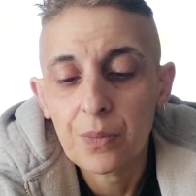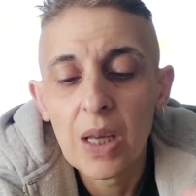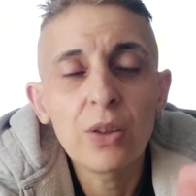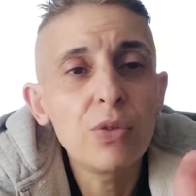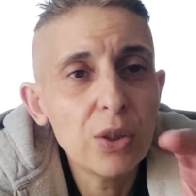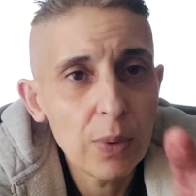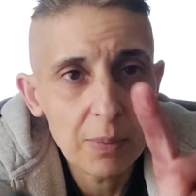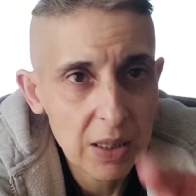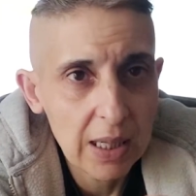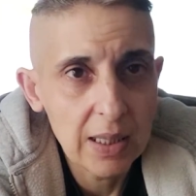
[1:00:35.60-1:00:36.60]
And the reason why I'm
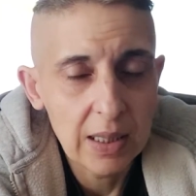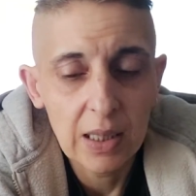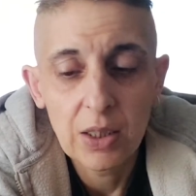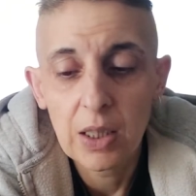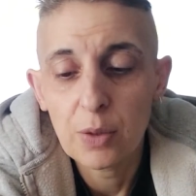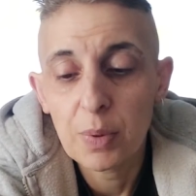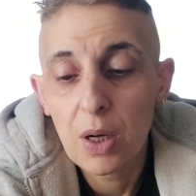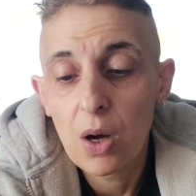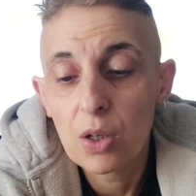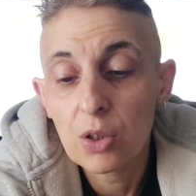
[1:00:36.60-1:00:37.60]
saying this is
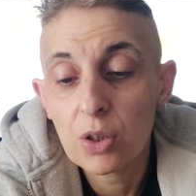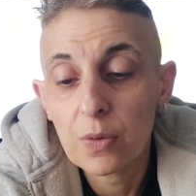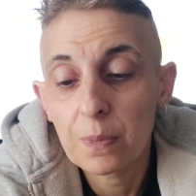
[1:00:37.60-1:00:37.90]
because